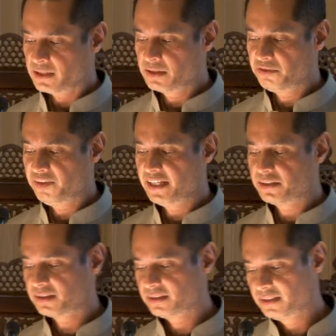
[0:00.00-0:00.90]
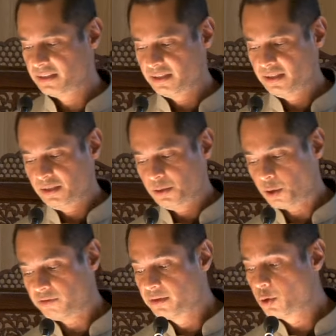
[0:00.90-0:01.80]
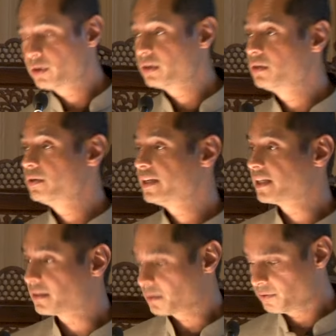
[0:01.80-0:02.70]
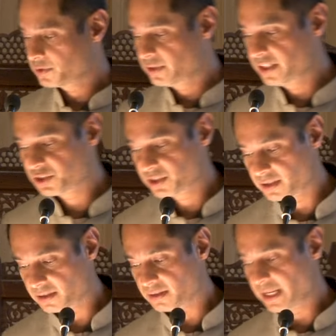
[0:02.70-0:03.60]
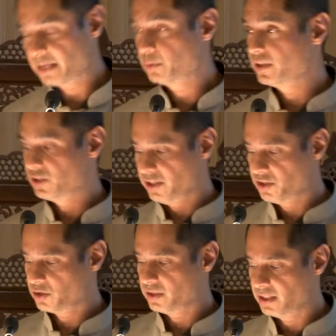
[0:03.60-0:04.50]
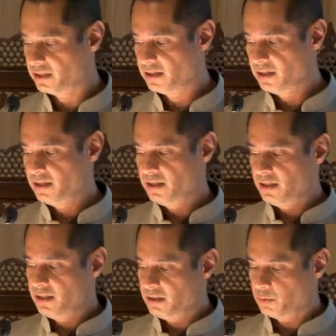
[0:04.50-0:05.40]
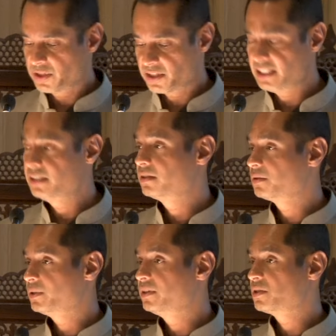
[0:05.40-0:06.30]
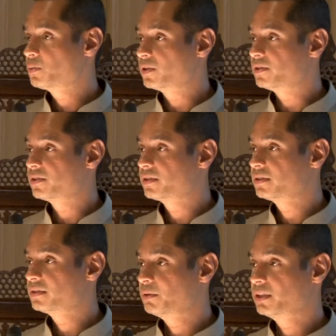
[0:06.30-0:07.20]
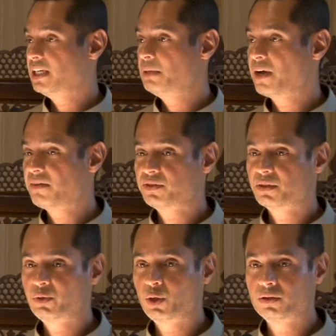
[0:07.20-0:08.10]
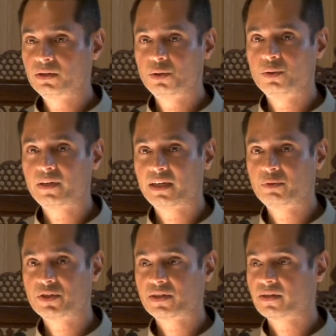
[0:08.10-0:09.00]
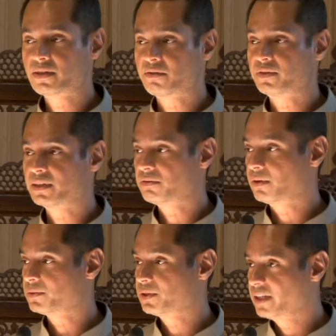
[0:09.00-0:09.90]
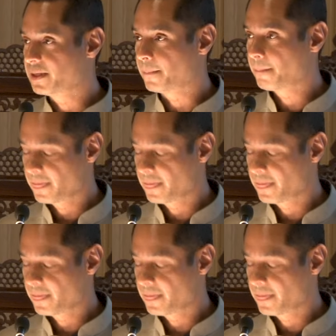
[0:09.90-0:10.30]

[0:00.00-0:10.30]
the fate of local learning, of tradition, language, history, was sealed with these words. What came after, we all know, and we're still suffering from today.